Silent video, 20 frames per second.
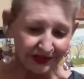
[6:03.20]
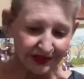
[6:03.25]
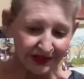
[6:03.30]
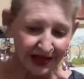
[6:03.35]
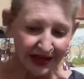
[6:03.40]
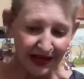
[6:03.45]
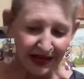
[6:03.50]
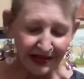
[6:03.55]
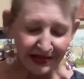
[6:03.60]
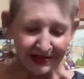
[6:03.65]

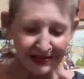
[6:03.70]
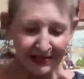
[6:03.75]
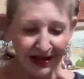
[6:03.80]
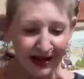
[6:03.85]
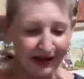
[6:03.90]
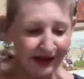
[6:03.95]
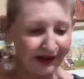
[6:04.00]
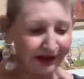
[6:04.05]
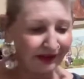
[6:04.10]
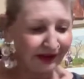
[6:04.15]
it's got
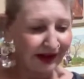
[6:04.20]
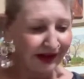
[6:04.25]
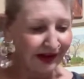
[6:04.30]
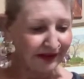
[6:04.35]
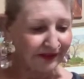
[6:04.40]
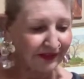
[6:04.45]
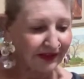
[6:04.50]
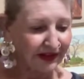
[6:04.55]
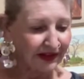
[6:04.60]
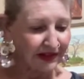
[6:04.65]
a lot
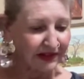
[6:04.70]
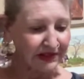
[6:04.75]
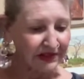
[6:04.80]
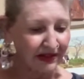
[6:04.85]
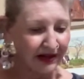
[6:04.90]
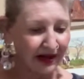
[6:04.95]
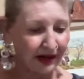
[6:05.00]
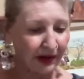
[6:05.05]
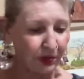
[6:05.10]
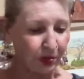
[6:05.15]
of things
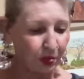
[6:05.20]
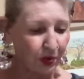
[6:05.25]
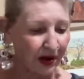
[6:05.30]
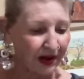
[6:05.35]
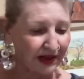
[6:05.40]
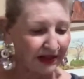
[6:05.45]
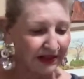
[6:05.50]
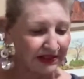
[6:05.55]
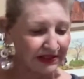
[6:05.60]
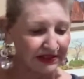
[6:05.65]
like
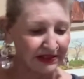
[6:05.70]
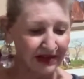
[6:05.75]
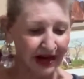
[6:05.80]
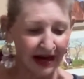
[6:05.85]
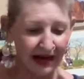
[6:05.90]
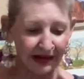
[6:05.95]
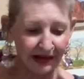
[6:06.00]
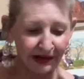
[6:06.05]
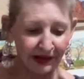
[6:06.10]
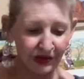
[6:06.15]
what is
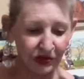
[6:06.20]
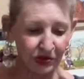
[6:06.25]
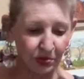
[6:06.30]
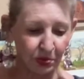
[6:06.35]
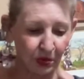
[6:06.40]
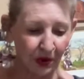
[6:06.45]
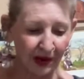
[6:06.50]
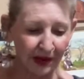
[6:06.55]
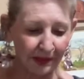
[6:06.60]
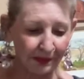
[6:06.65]
silence,
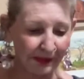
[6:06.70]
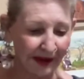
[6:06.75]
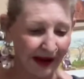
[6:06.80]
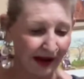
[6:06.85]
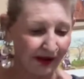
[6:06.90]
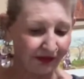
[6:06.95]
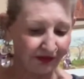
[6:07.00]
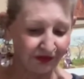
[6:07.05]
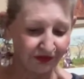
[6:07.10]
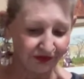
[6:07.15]
what
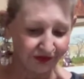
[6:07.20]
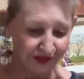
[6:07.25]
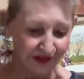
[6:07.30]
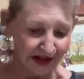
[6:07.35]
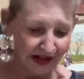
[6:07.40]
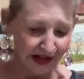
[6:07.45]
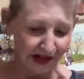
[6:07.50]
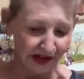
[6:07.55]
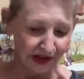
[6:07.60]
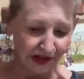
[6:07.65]
about
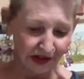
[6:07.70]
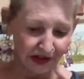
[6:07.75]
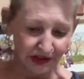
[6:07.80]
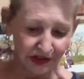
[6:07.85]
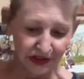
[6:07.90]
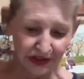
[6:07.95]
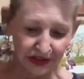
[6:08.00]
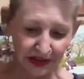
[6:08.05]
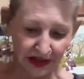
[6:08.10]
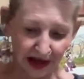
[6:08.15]

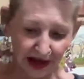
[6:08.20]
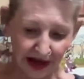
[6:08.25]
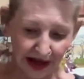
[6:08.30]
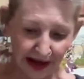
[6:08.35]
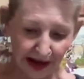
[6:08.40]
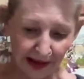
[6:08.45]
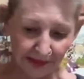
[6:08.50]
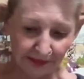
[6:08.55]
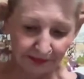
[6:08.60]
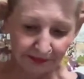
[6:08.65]
fears,
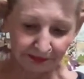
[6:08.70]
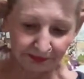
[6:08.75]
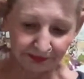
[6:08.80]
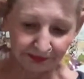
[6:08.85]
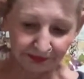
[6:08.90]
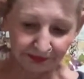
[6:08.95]
um,